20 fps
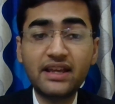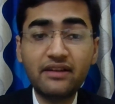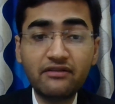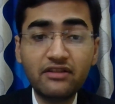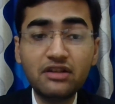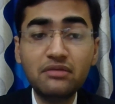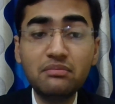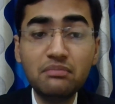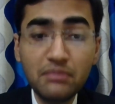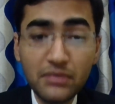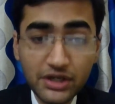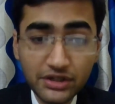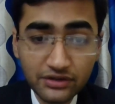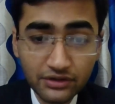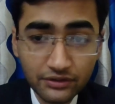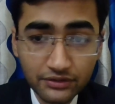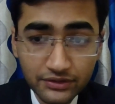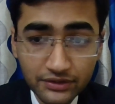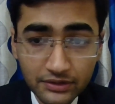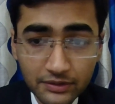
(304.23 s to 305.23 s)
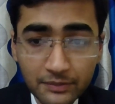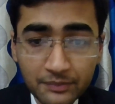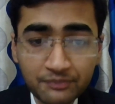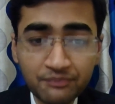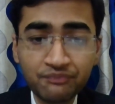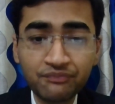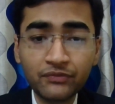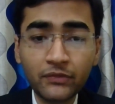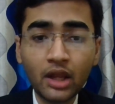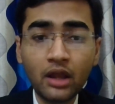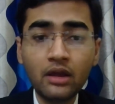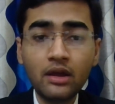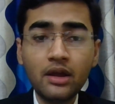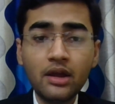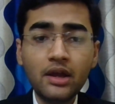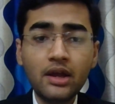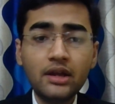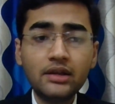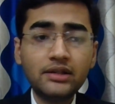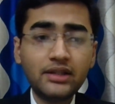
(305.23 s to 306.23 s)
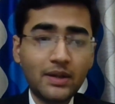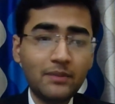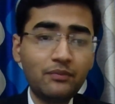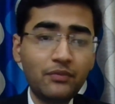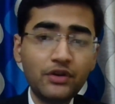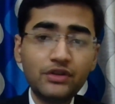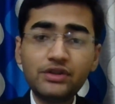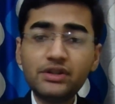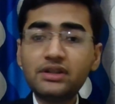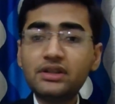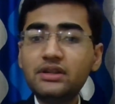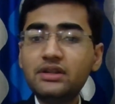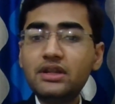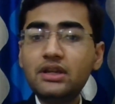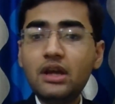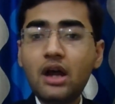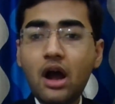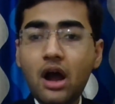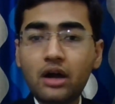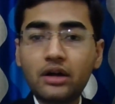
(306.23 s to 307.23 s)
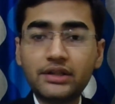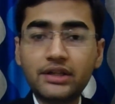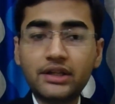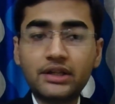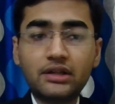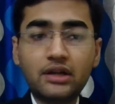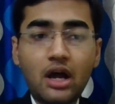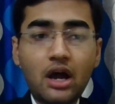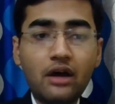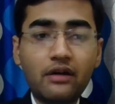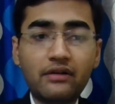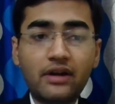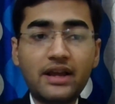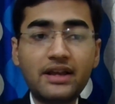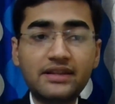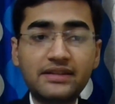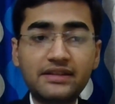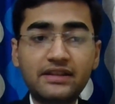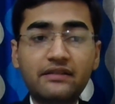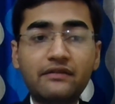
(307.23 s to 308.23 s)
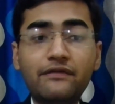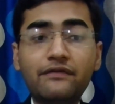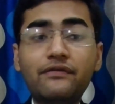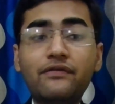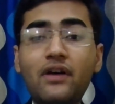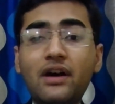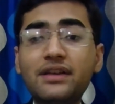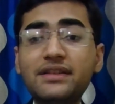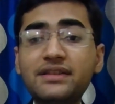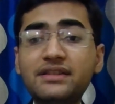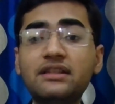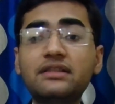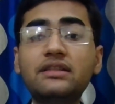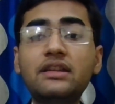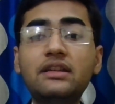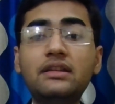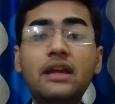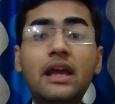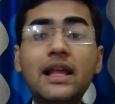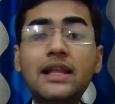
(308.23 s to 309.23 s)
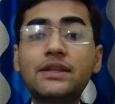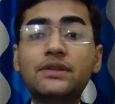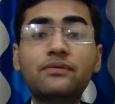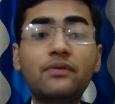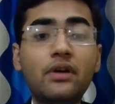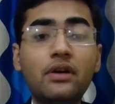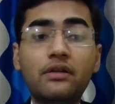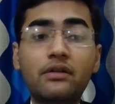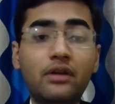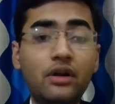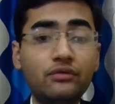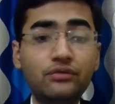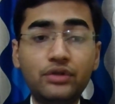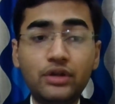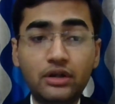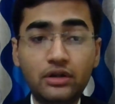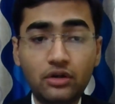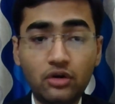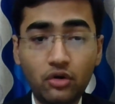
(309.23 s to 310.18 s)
meters. Temperatures in the Arctic are rising faster than elsewhere around the globe.